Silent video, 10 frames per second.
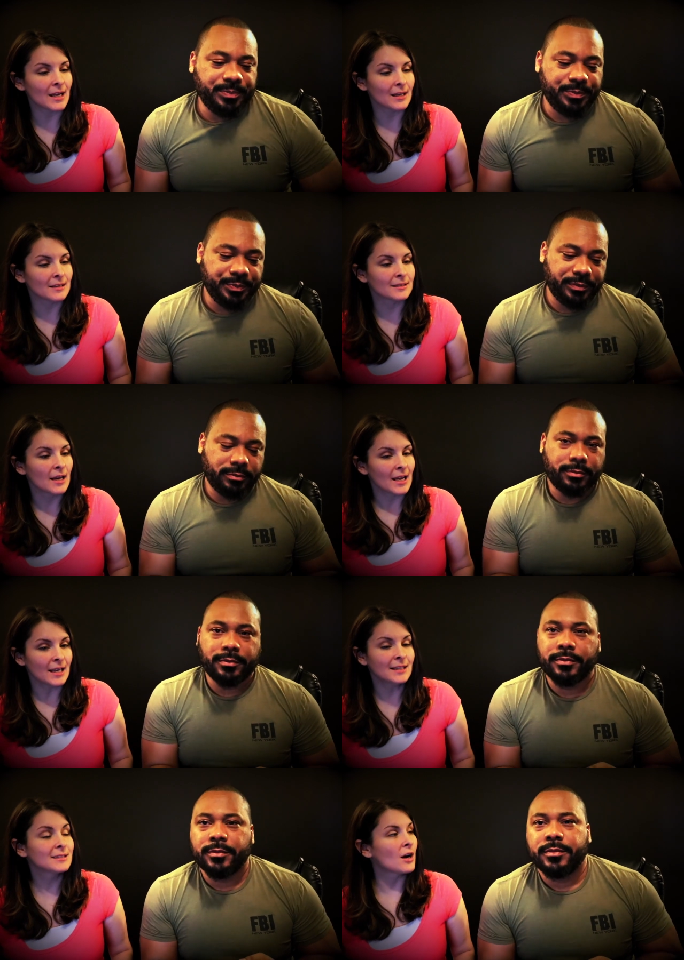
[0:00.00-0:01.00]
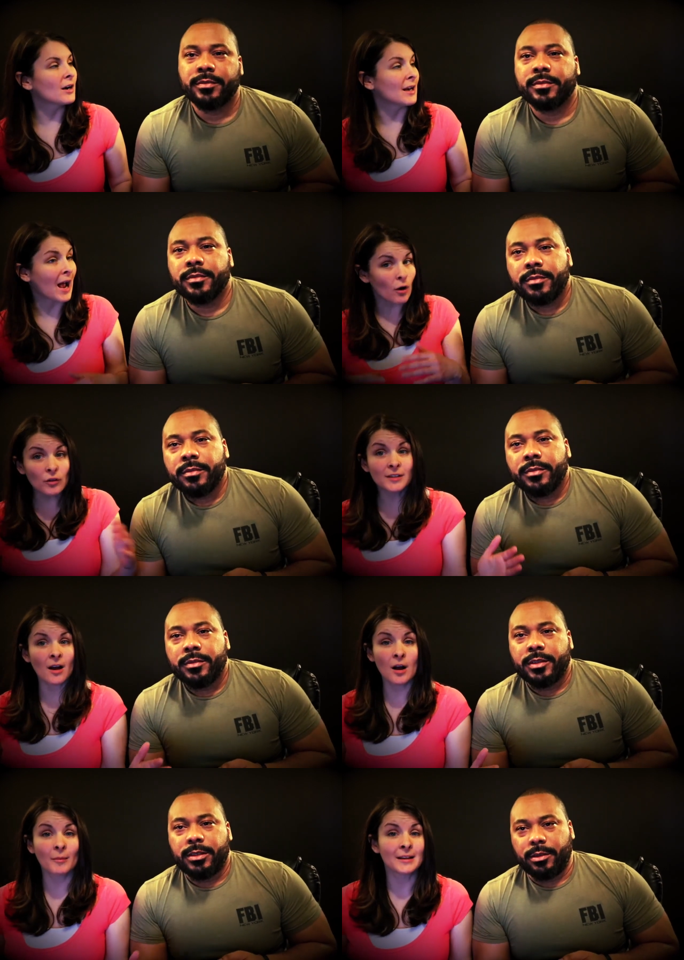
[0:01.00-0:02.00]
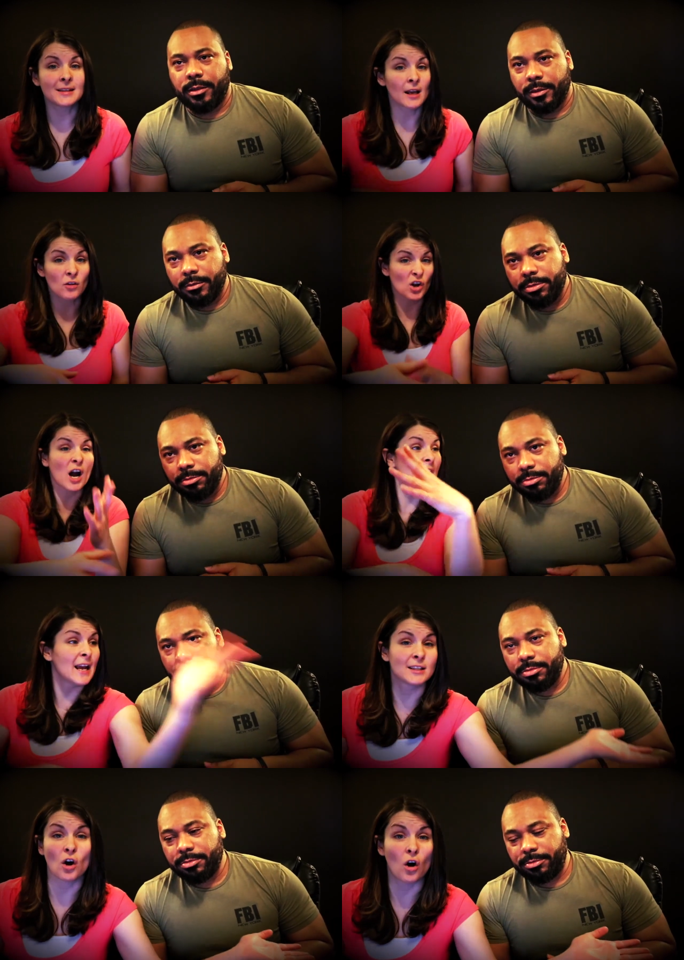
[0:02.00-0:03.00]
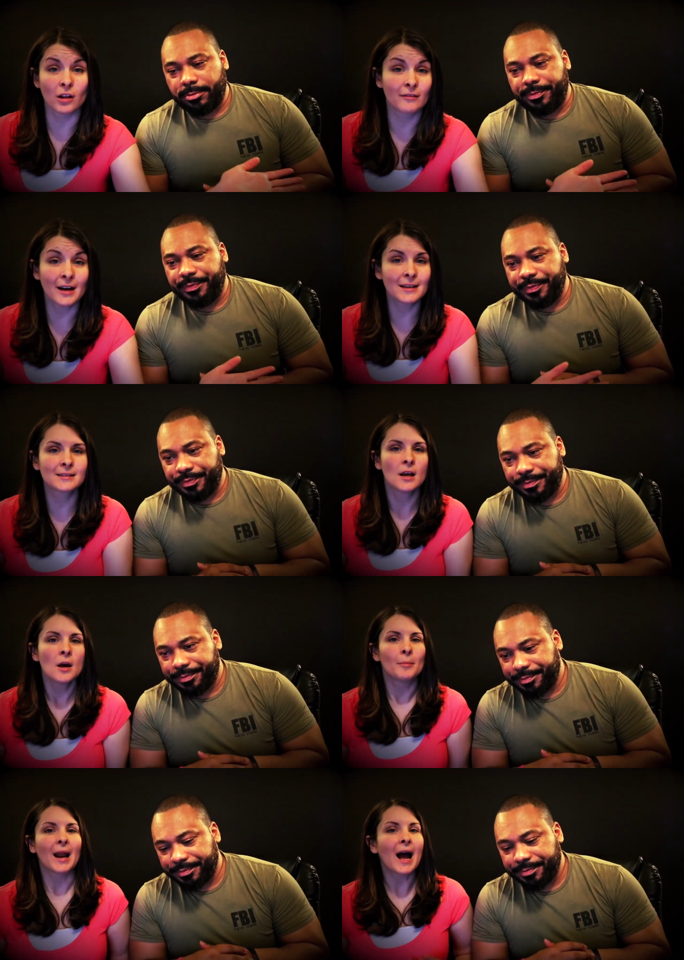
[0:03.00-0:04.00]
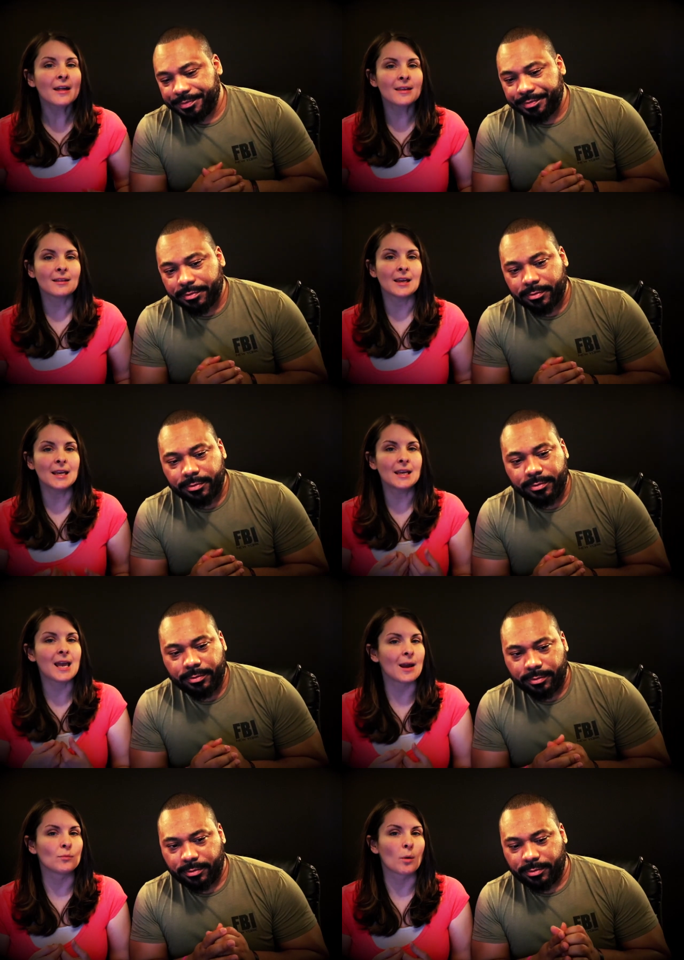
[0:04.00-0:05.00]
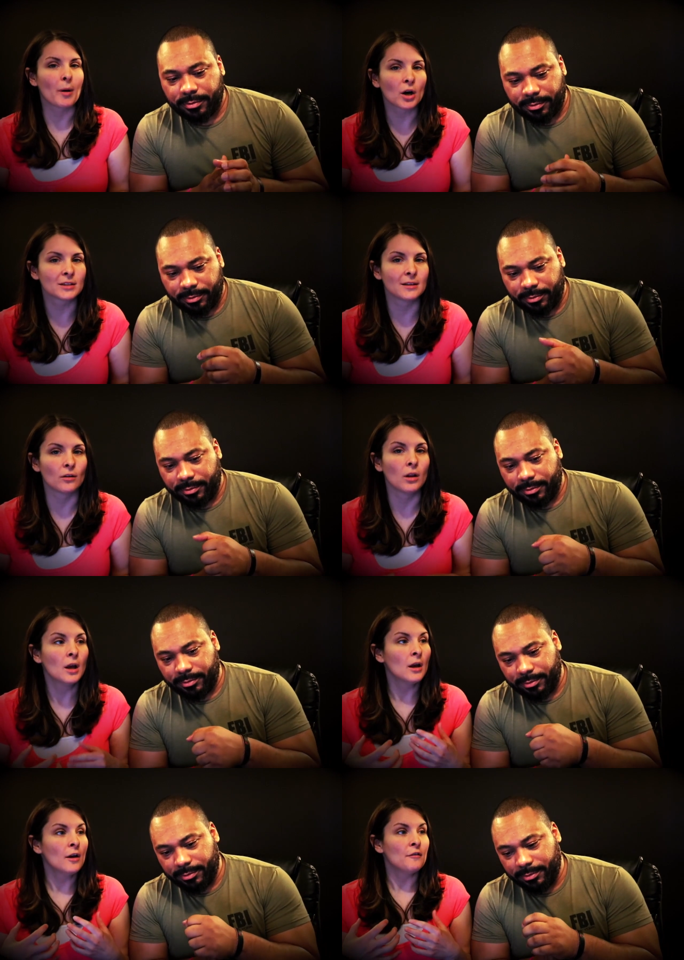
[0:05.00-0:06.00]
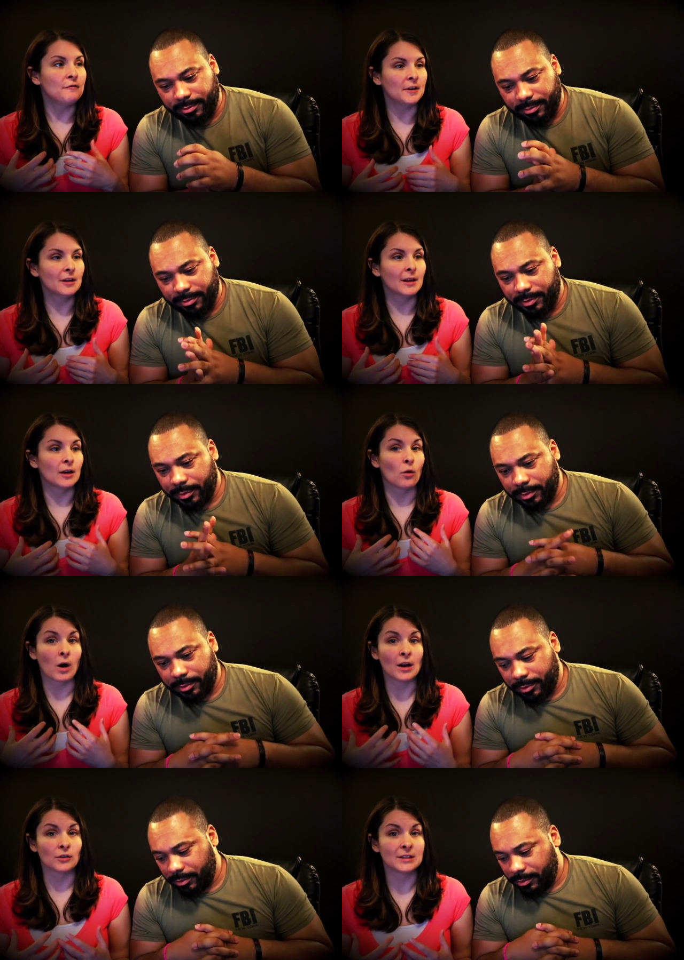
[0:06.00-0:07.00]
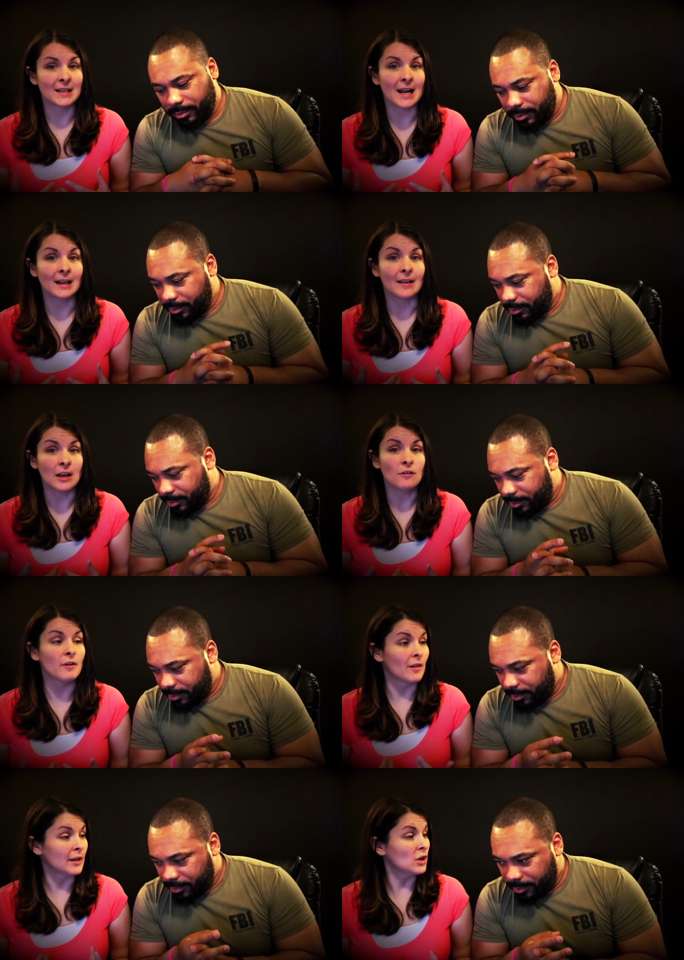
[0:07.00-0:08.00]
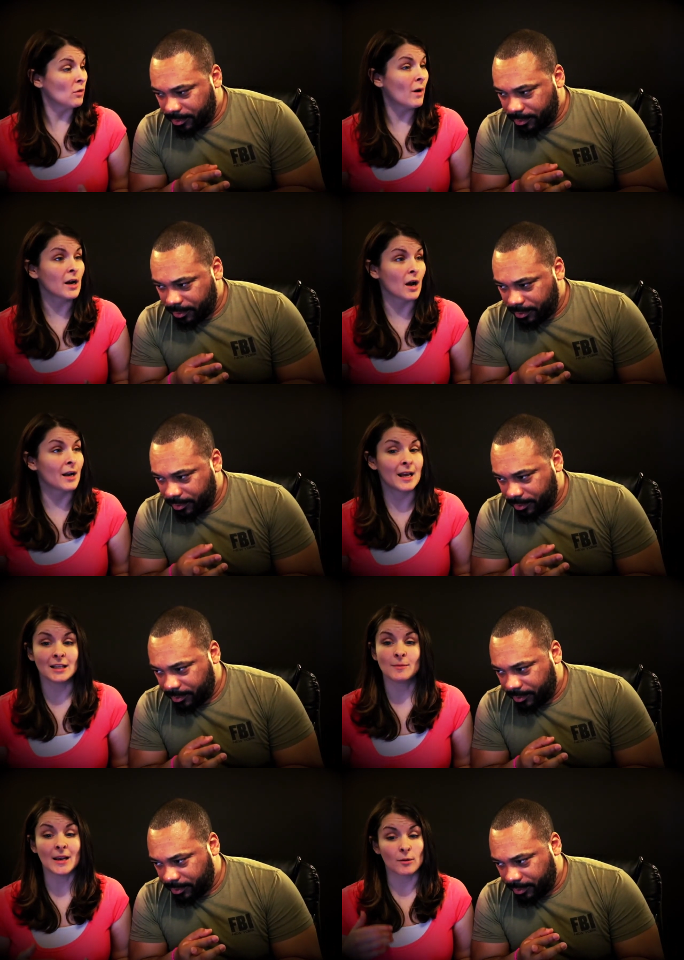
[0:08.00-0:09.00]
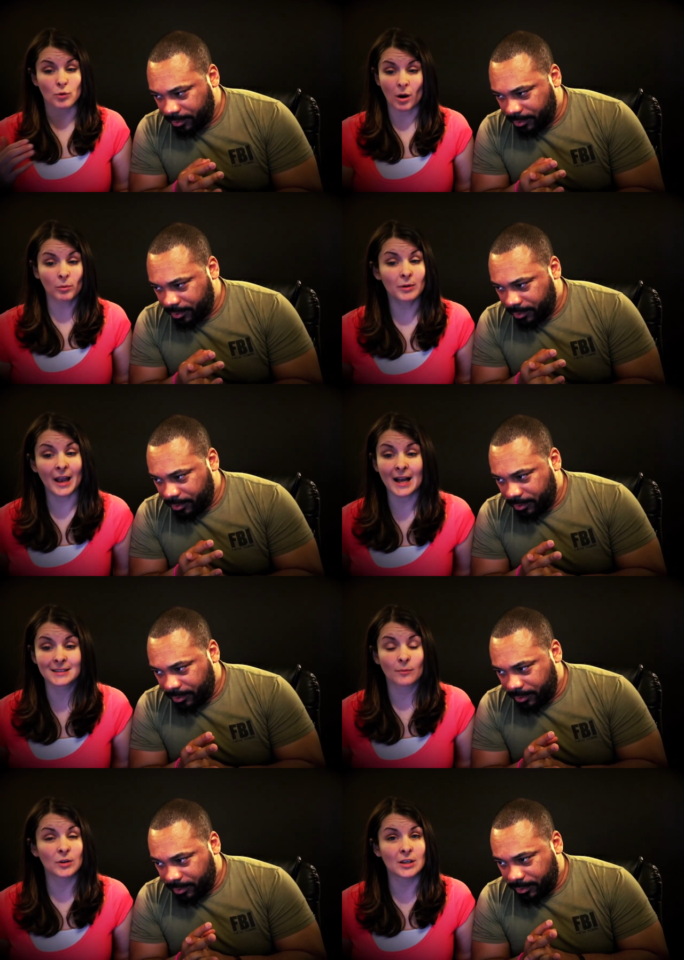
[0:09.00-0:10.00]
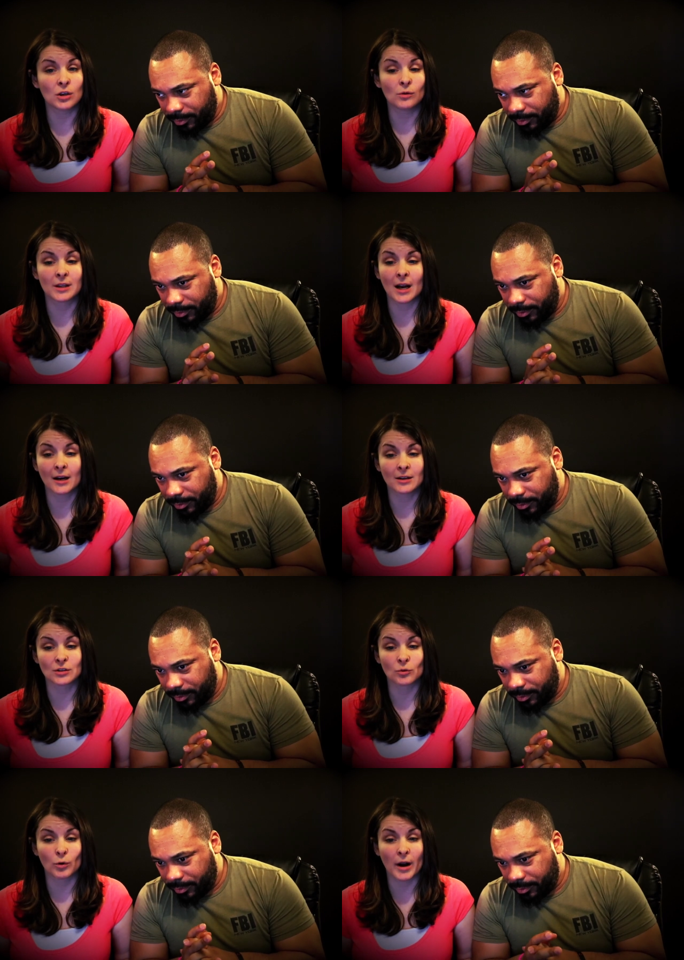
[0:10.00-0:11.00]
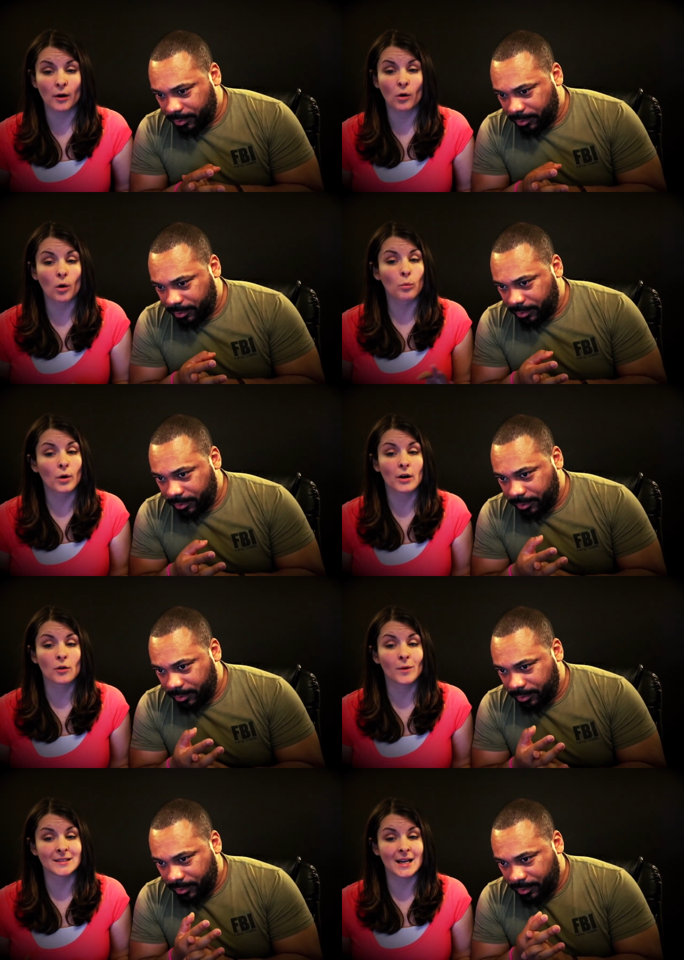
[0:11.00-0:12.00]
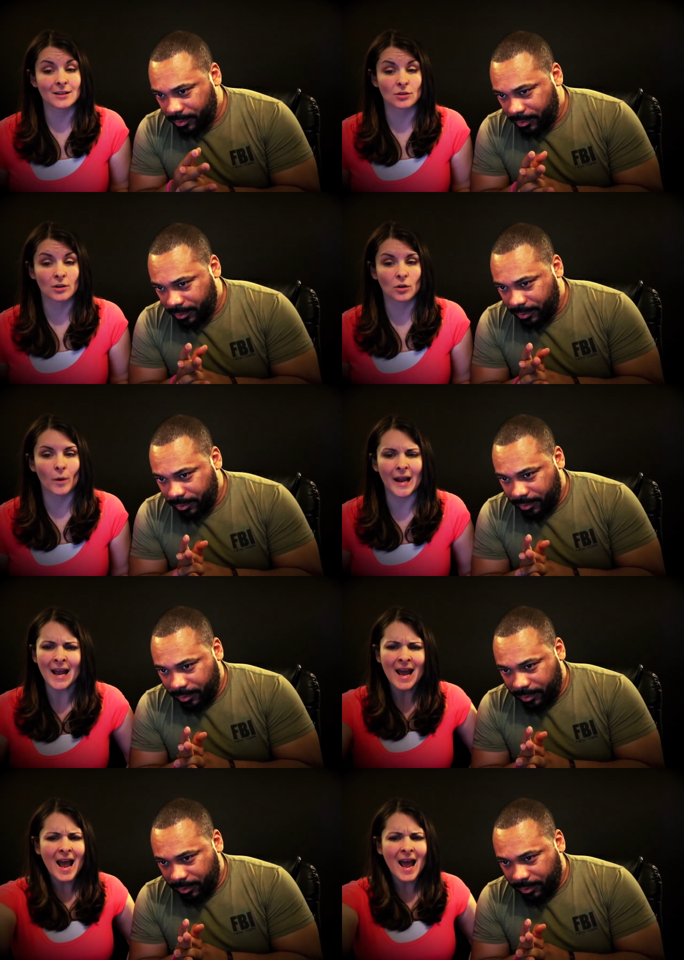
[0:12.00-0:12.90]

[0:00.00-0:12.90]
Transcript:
Speaker 1: is he started out the song by saying, "Well, God hates all of us," but I think that he came to a personal feeling or understanding that he felt like, you know what, God hates me, and probably it had something to do with an unanswered prayer or a prayer that wasn't answered in the way.